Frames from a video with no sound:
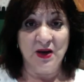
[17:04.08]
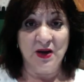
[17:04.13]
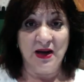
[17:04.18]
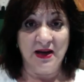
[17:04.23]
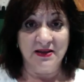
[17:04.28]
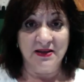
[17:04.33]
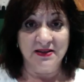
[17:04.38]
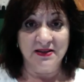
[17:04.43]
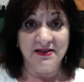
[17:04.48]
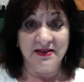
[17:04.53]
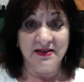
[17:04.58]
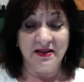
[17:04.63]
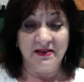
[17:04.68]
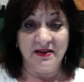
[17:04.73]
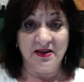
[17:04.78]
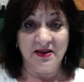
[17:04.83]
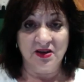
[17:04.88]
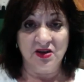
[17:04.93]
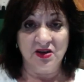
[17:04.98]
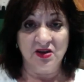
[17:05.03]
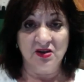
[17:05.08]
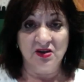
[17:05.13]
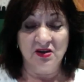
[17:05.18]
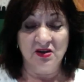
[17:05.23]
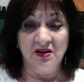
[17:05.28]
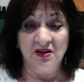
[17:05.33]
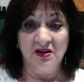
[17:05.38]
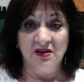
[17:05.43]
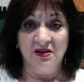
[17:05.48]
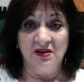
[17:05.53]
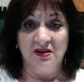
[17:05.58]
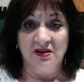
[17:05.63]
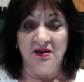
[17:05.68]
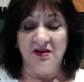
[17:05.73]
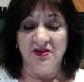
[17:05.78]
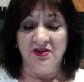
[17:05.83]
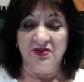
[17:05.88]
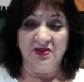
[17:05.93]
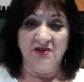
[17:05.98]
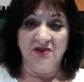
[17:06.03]
hard to say thank you?" And
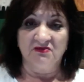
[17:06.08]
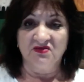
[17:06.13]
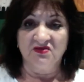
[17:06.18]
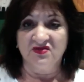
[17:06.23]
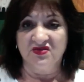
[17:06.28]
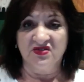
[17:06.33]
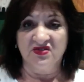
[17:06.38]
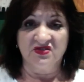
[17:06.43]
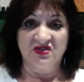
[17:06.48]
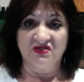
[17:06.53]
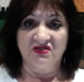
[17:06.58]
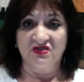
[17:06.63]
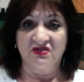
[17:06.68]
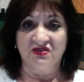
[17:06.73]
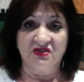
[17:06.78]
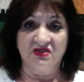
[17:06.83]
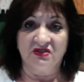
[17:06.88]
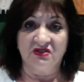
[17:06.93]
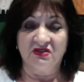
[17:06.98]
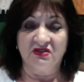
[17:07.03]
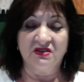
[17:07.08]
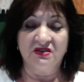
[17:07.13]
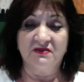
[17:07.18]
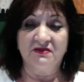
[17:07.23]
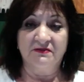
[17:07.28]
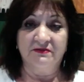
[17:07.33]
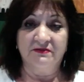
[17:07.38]
she's going, rrr, rrr, rrr.